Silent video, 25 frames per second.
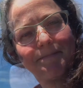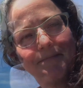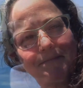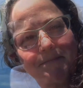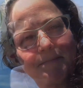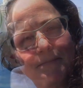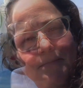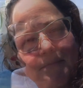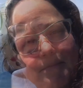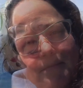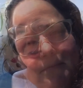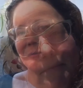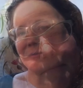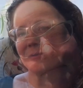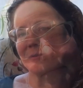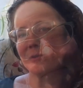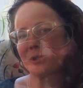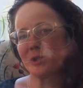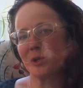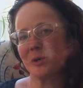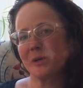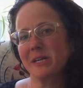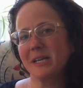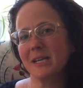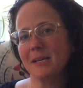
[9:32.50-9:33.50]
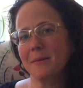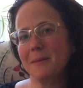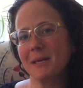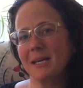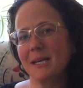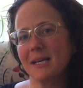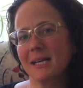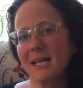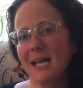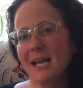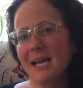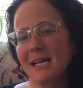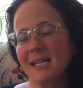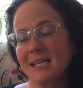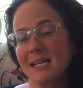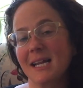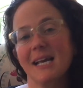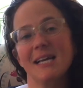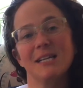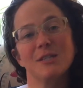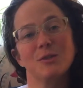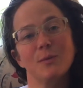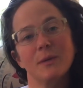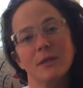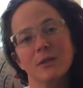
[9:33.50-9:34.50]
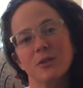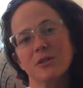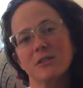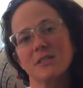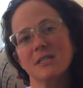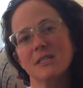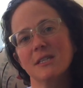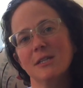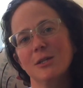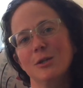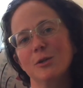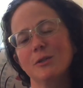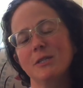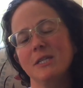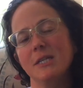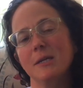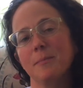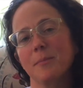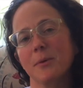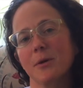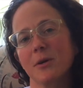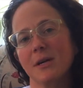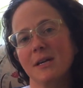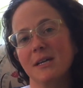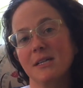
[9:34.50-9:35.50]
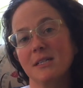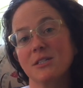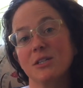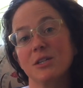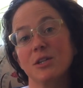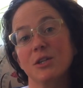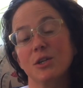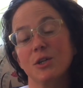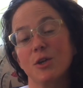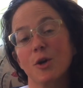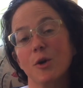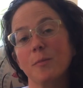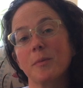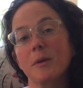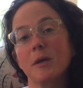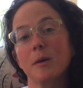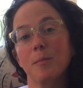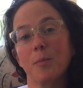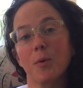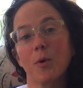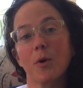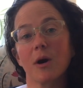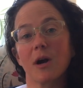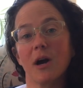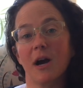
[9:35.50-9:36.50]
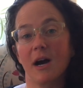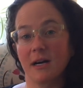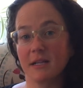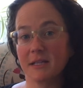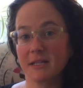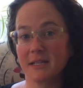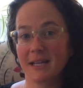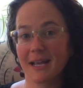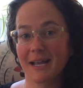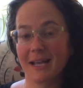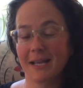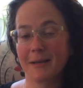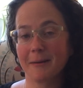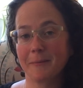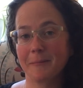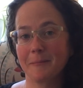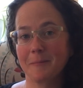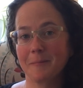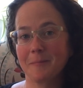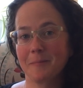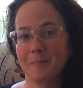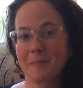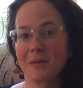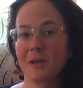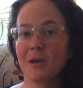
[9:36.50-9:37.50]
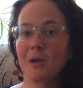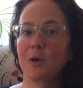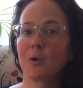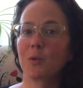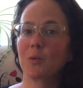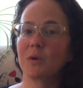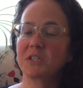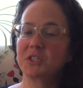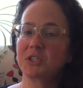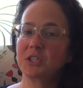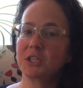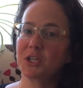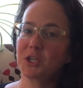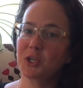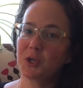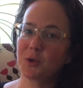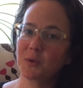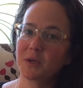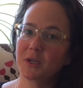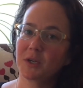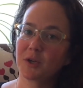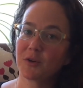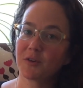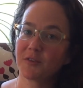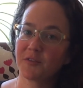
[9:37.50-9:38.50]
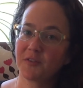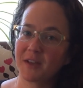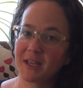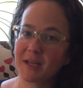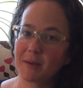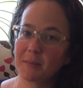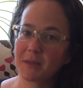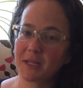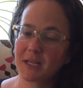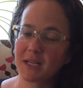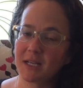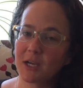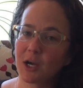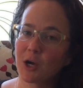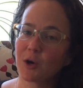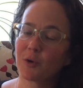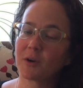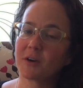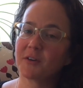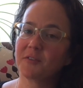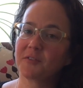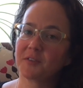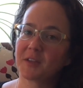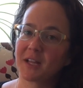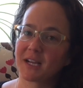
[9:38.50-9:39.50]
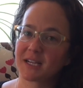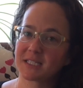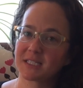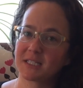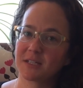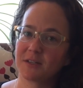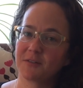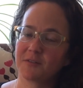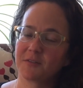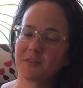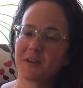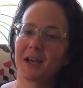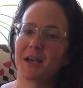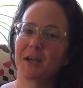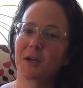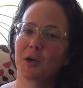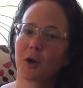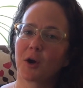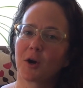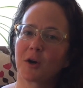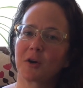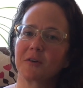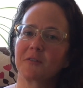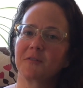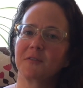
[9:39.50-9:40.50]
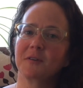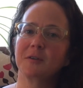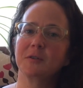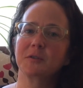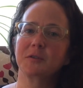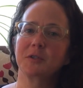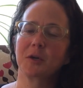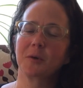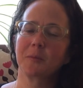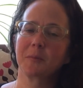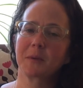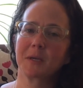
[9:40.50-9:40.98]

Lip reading: Thank you for joining me again as we looked a little deeper into the Yom Kippur holiday. Wishing you and your family a reflective and heart-filled Yom